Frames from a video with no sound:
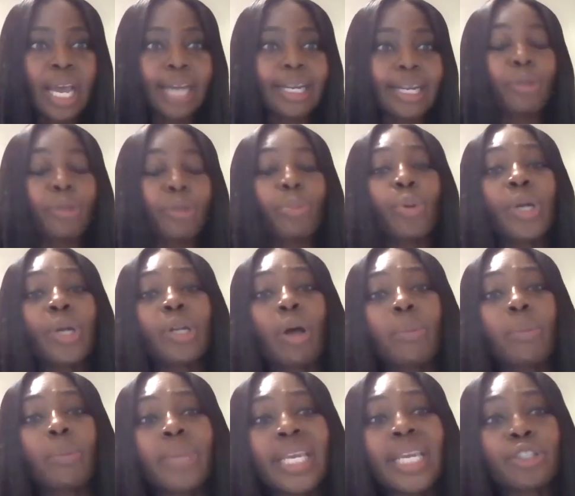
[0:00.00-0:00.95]
Another point
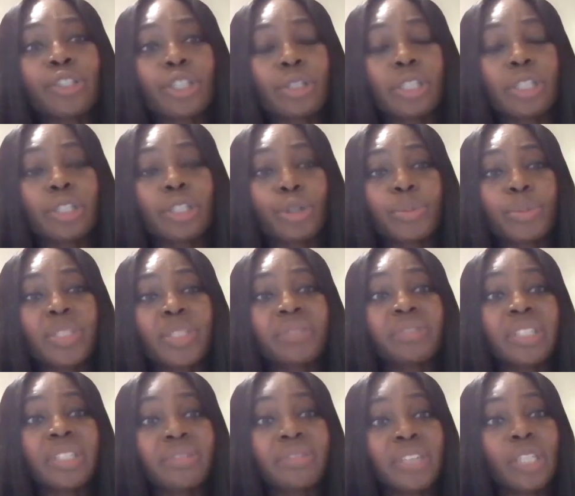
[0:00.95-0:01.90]
I'll make just in terms
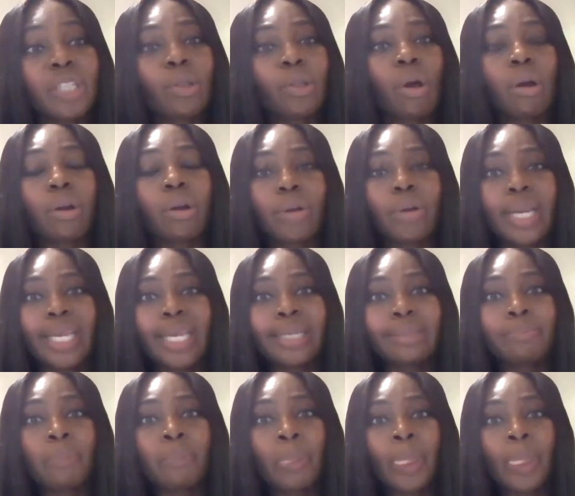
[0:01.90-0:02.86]
of living longer
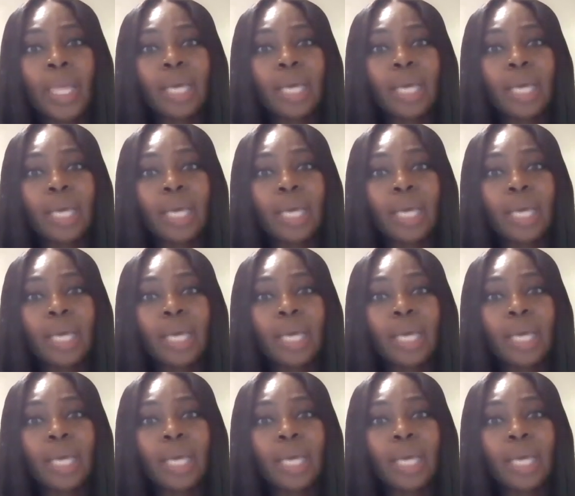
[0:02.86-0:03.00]
and